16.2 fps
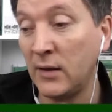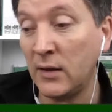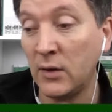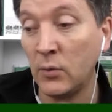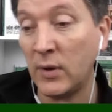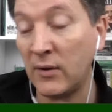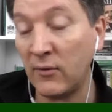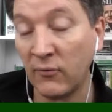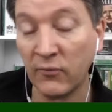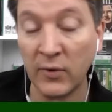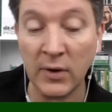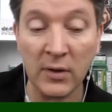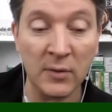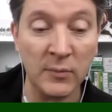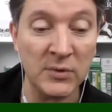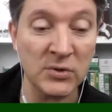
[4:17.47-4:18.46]
and he
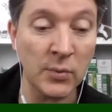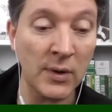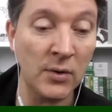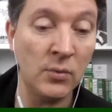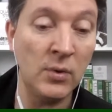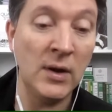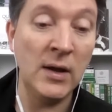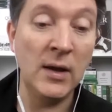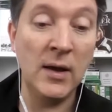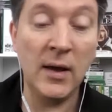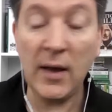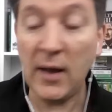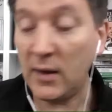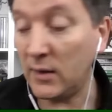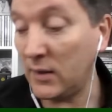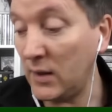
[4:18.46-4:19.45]
will be a
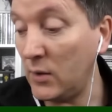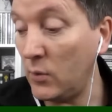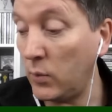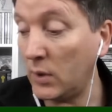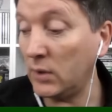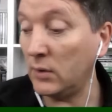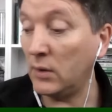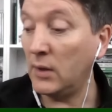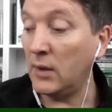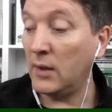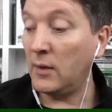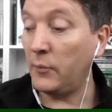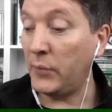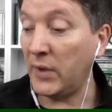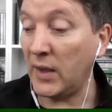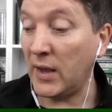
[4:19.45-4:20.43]
massive threat if that
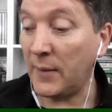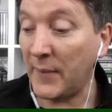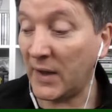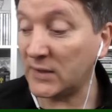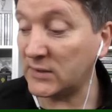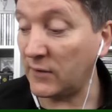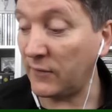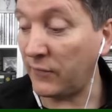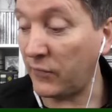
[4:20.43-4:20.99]
continues.